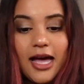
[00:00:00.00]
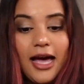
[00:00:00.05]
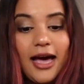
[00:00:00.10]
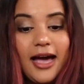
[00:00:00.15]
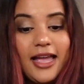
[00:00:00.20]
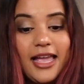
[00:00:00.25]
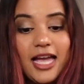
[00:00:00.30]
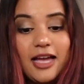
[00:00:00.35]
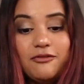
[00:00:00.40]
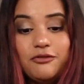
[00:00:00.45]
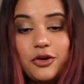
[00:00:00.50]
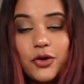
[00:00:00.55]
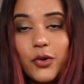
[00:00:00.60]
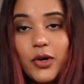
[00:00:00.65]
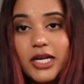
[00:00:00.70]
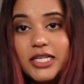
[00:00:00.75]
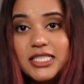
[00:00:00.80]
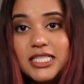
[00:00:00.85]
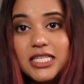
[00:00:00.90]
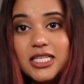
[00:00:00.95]
I have no
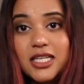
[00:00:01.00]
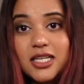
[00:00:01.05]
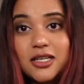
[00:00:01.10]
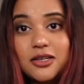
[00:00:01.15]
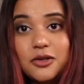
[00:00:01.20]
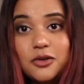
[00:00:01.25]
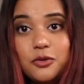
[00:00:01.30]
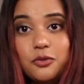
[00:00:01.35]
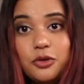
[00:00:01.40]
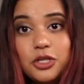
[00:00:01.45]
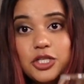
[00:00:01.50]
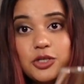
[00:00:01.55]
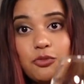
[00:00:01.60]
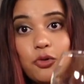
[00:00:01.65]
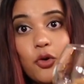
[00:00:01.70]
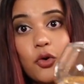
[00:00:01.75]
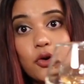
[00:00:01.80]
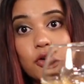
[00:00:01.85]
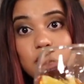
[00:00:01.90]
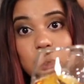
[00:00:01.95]
idea which
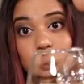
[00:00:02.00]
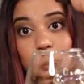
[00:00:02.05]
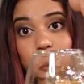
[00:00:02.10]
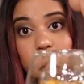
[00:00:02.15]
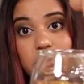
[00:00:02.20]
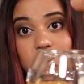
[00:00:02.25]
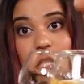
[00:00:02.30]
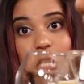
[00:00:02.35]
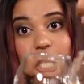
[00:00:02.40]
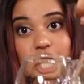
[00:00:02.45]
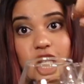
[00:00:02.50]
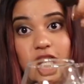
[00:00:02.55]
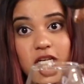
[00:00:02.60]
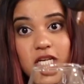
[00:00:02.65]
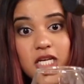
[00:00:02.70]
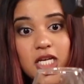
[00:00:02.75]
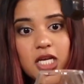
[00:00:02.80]
pours which.